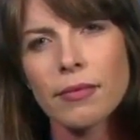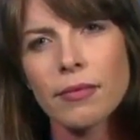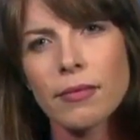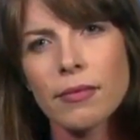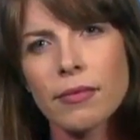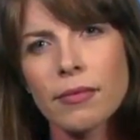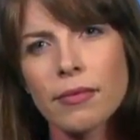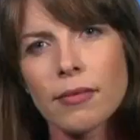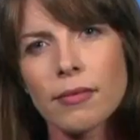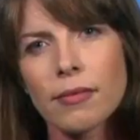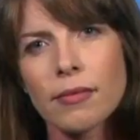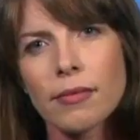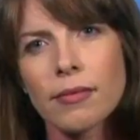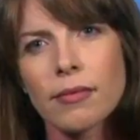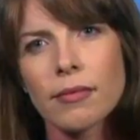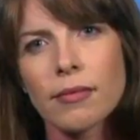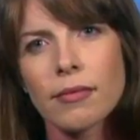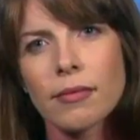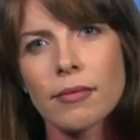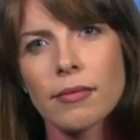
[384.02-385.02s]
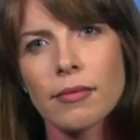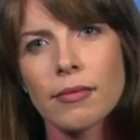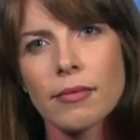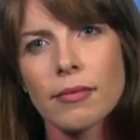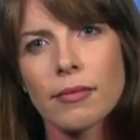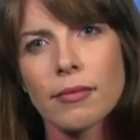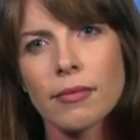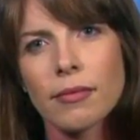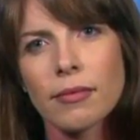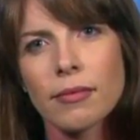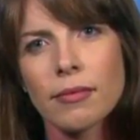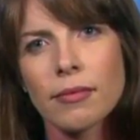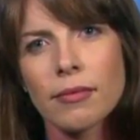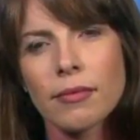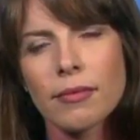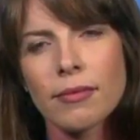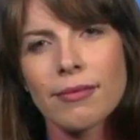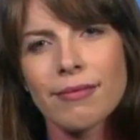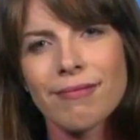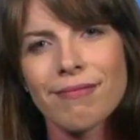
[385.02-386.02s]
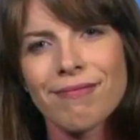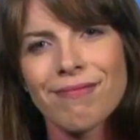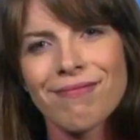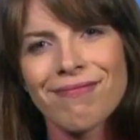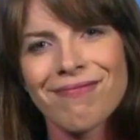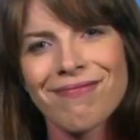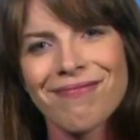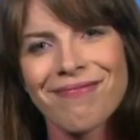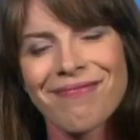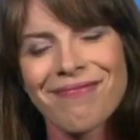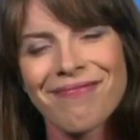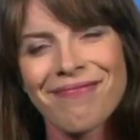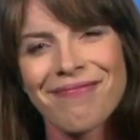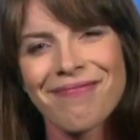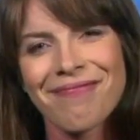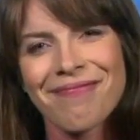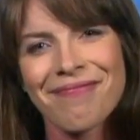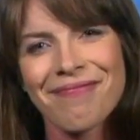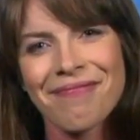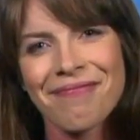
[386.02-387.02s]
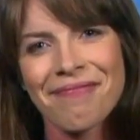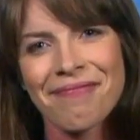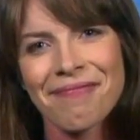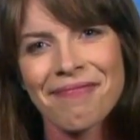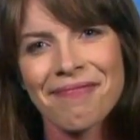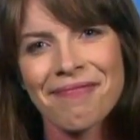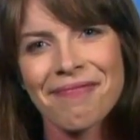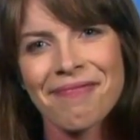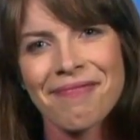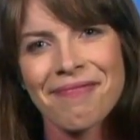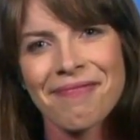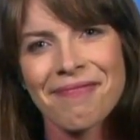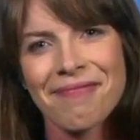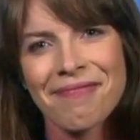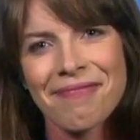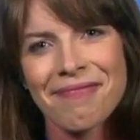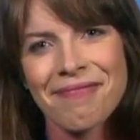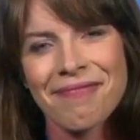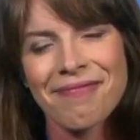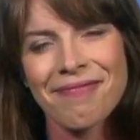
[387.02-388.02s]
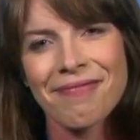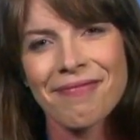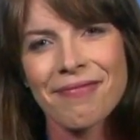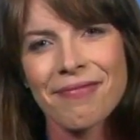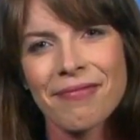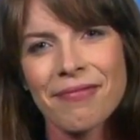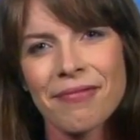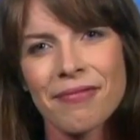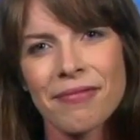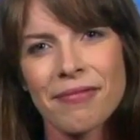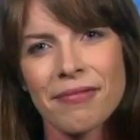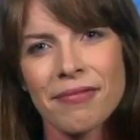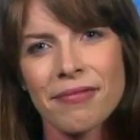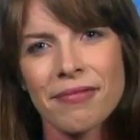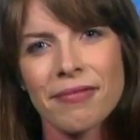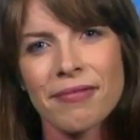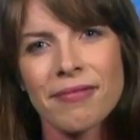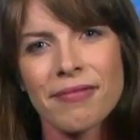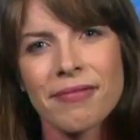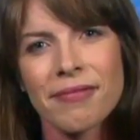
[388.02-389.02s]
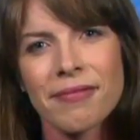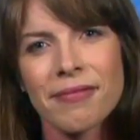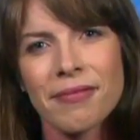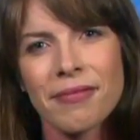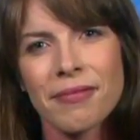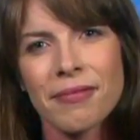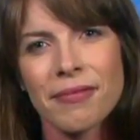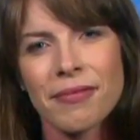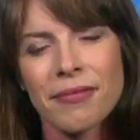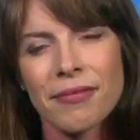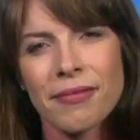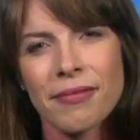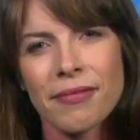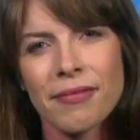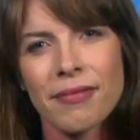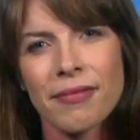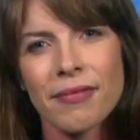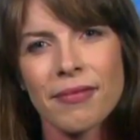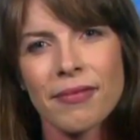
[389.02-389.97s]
The person shown says nothing.